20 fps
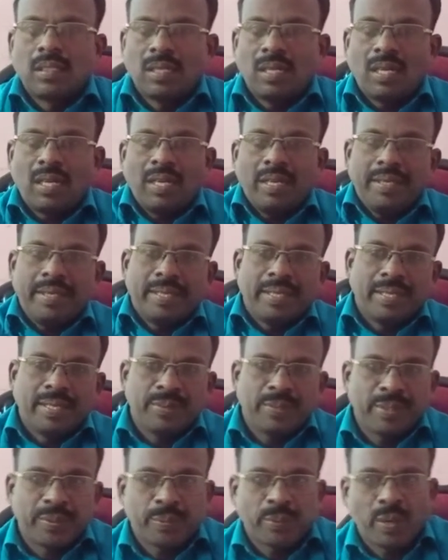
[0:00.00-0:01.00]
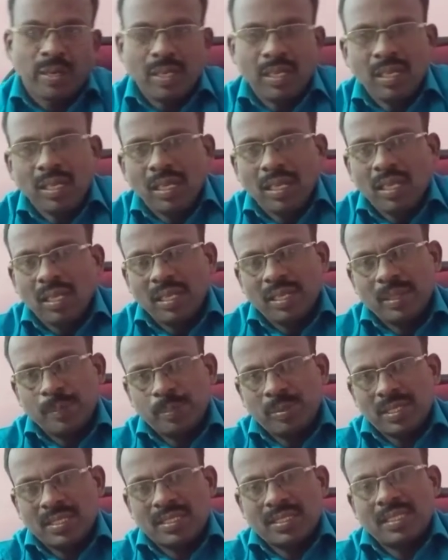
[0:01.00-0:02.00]
Hi everyone, a
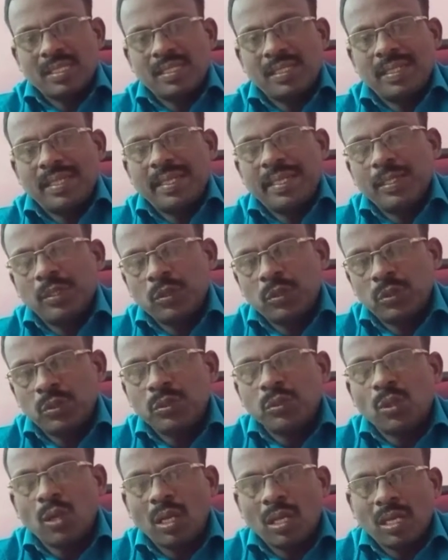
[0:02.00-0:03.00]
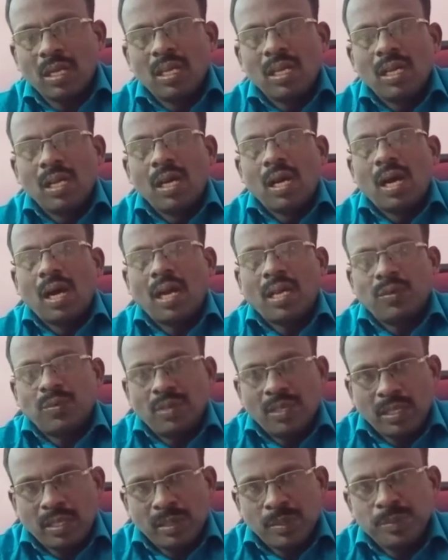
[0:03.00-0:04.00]
pleasant day to you all. I
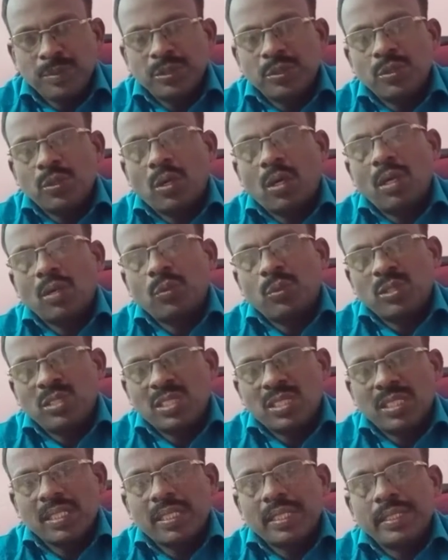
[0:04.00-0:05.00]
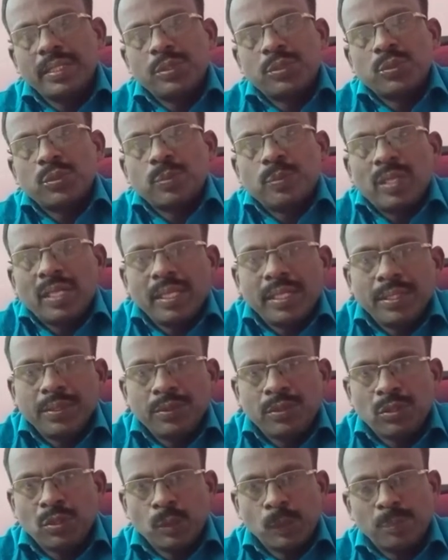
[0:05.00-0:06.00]
welcome you all once again to my
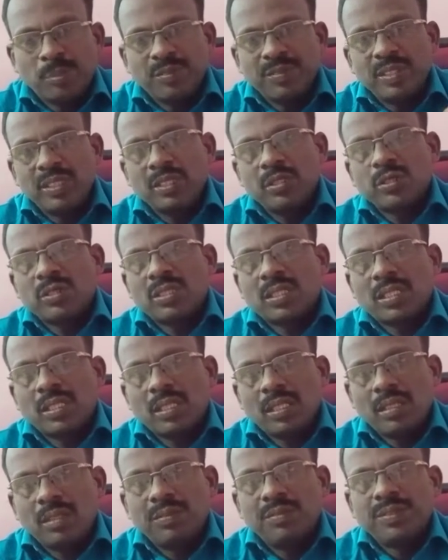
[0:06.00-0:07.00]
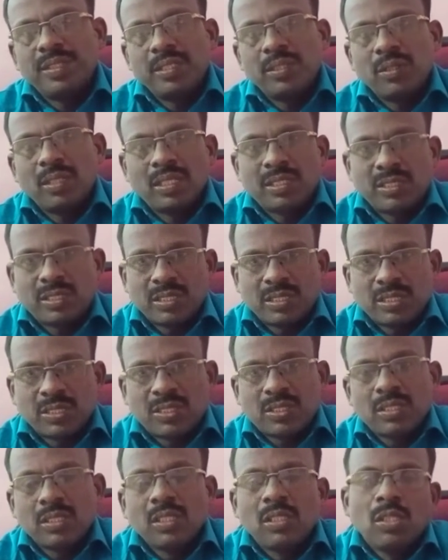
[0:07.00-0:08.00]
YouTube video channel Video
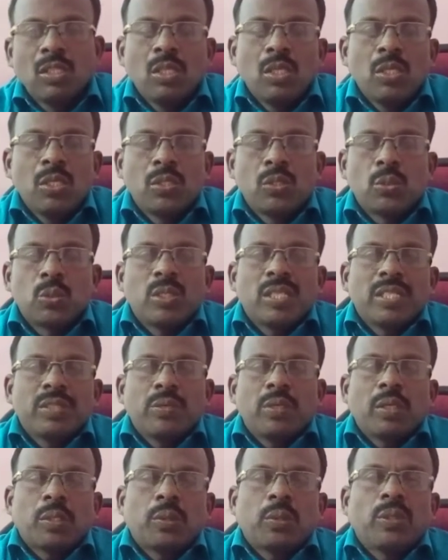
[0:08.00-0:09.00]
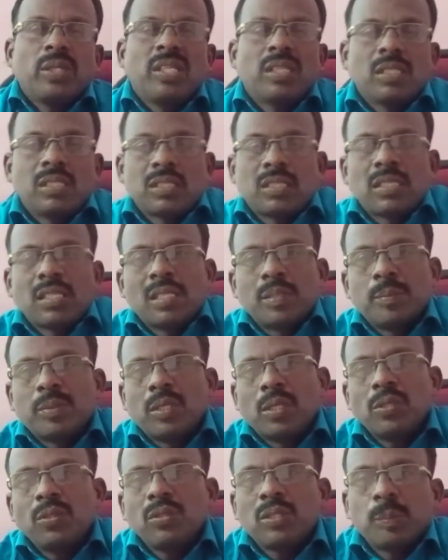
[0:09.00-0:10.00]
Lectures. Today you are going to listen
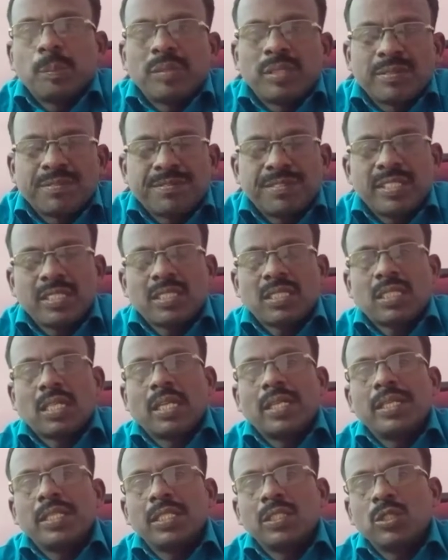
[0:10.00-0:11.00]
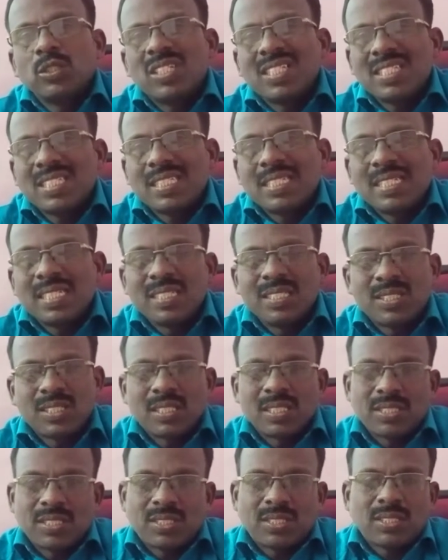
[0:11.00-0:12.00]
about perfect continuous
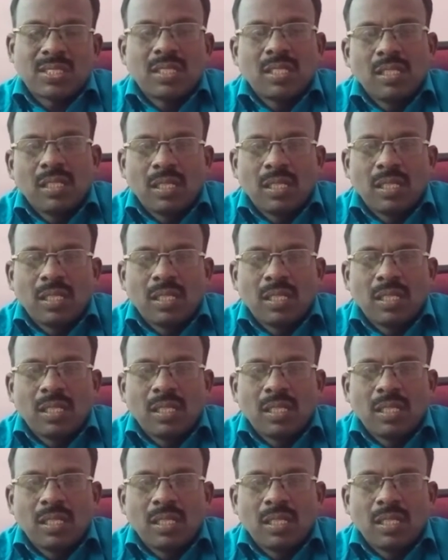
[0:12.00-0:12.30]
tenses.